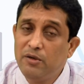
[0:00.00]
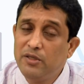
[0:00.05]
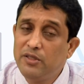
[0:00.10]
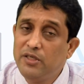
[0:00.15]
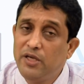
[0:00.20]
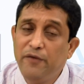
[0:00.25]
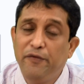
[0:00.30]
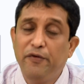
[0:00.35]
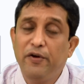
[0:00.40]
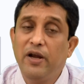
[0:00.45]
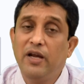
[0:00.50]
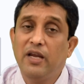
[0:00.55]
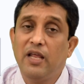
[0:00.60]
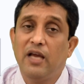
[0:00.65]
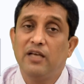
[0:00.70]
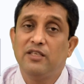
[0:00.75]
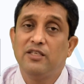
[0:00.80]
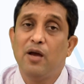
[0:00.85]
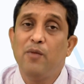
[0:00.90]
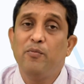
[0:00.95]
different
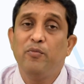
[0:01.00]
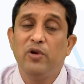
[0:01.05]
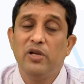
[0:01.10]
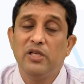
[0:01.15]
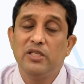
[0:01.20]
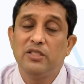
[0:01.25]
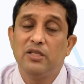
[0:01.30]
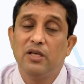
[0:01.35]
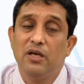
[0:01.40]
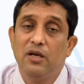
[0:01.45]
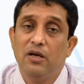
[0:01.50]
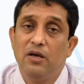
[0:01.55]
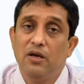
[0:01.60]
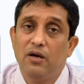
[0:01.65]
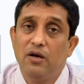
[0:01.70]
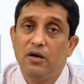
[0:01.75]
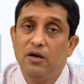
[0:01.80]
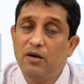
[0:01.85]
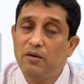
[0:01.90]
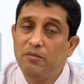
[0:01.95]
examples,
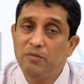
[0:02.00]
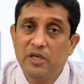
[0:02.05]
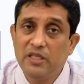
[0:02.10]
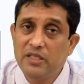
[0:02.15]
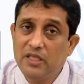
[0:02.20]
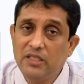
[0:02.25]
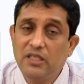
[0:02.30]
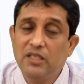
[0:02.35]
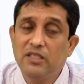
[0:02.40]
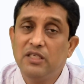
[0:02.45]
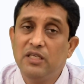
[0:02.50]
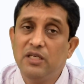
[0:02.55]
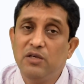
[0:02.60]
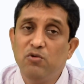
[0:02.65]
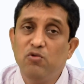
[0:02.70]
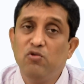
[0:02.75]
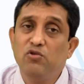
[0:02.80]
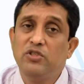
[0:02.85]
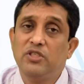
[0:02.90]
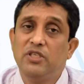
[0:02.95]
this is
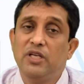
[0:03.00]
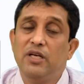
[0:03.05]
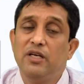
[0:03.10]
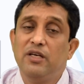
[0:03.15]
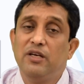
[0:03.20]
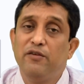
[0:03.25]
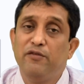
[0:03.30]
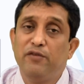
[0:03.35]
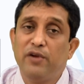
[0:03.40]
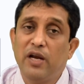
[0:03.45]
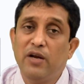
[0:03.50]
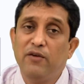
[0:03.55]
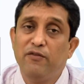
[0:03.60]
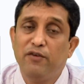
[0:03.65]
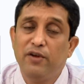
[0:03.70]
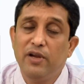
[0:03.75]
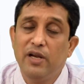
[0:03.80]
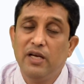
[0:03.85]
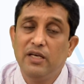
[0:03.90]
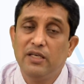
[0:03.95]
used in different
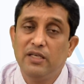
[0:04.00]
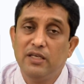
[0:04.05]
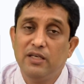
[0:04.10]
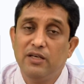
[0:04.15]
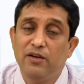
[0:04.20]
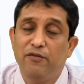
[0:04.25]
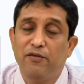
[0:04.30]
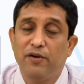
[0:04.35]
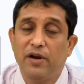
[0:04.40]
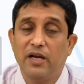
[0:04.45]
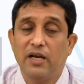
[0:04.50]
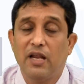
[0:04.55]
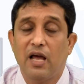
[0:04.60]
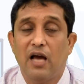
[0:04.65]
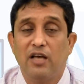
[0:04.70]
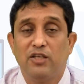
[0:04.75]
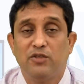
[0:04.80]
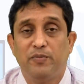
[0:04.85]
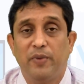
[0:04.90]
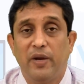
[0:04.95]
field, in different
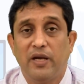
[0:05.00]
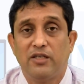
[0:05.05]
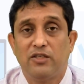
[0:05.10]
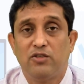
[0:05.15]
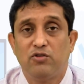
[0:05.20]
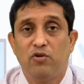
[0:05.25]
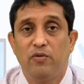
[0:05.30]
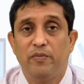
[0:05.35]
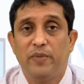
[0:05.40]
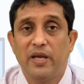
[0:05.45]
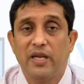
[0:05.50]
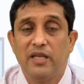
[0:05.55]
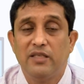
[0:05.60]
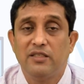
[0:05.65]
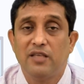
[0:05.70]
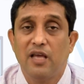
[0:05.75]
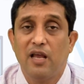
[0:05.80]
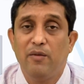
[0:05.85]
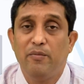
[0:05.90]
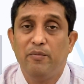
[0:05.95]
aspects, so far as
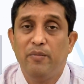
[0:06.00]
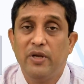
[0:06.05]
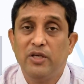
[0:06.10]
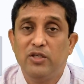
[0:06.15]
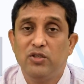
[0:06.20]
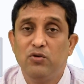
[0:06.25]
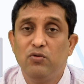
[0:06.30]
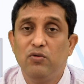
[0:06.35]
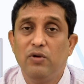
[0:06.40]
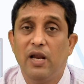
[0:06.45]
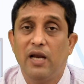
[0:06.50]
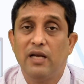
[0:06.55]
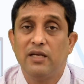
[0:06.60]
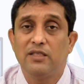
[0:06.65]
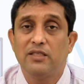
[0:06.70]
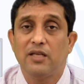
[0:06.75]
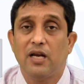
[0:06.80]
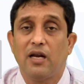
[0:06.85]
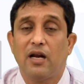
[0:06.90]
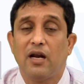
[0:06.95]
self-made tool and
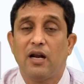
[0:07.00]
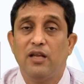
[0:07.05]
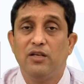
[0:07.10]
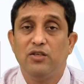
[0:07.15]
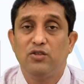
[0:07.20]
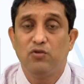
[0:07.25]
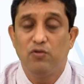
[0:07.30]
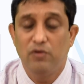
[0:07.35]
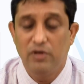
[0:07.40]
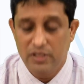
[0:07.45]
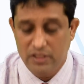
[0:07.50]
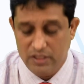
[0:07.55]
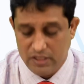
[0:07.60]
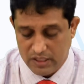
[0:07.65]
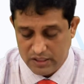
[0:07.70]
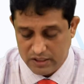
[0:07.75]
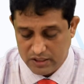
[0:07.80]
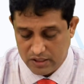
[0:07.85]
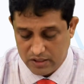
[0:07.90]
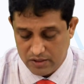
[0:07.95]
standardized tool is
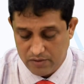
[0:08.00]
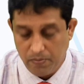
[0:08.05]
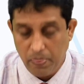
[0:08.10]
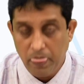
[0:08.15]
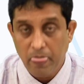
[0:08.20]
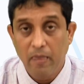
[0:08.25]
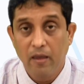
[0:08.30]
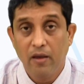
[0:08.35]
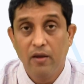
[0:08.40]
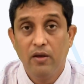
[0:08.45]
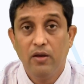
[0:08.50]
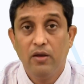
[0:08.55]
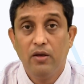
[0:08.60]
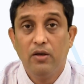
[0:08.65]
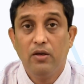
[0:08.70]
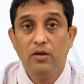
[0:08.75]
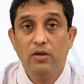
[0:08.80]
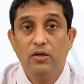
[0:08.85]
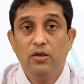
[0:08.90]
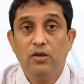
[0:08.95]
concerned.
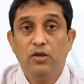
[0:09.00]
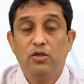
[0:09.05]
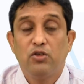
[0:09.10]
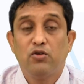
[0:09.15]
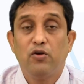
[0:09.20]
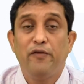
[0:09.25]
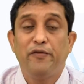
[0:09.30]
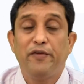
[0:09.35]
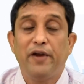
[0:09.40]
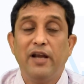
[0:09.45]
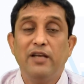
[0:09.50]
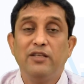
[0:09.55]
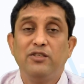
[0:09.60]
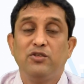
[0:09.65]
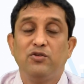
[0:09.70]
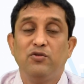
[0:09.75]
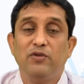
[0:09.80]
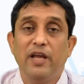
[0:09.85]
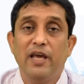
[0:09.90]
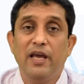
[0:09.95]
So friends,
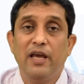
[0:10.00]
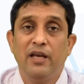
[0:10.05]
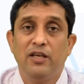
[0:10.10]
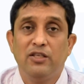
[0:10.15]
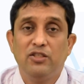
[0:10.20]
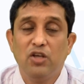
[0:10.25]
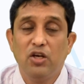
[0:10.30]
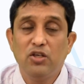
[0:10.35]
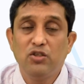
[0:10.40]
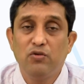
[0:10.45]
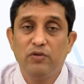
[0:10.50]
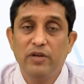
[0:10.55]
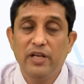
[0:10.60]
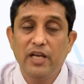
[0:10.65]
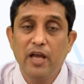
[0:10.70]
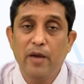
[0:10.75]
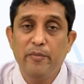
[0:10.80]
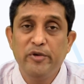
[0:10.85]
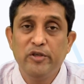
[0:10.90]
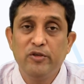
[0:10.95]
today just to
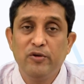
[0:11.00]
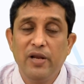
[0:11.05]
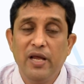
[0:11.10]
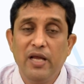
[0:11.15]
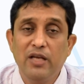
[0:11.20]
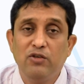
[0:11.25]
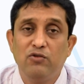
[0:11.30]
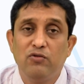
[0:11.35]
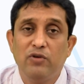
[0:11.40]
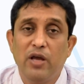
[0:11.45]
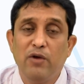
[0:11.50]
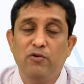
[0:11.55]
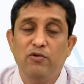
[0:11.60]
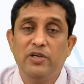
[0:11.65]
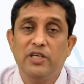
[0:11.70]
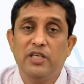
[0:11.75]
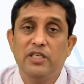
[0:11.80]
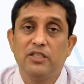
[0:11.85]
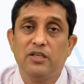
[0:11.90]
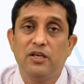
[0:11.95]
recapitulate, today we
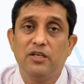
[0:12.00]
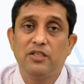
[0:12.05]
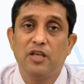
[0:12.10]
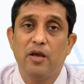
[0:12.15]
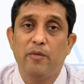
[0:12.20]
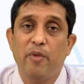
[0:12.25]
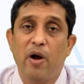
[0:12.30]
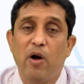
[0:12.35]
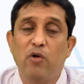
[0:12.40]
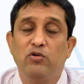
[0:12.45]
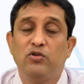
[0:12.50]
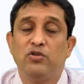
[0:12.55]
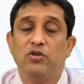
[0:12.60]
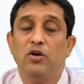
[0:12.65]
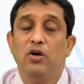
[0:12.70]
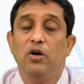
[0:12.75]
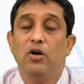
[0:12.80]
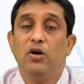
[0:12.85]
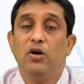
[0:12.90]
discussed about